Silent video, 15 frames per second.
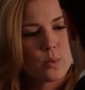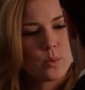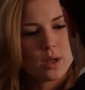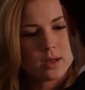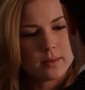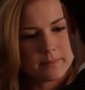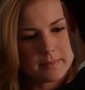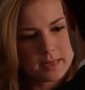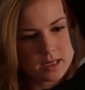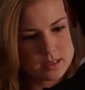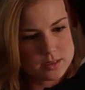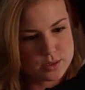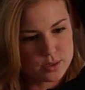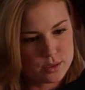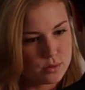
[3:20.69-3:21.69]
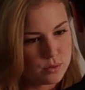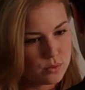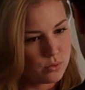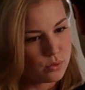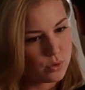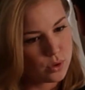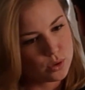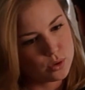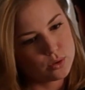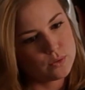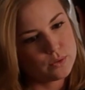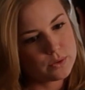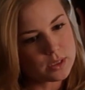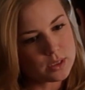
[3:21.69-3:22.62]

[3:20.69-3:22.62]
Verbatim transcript: What made you lose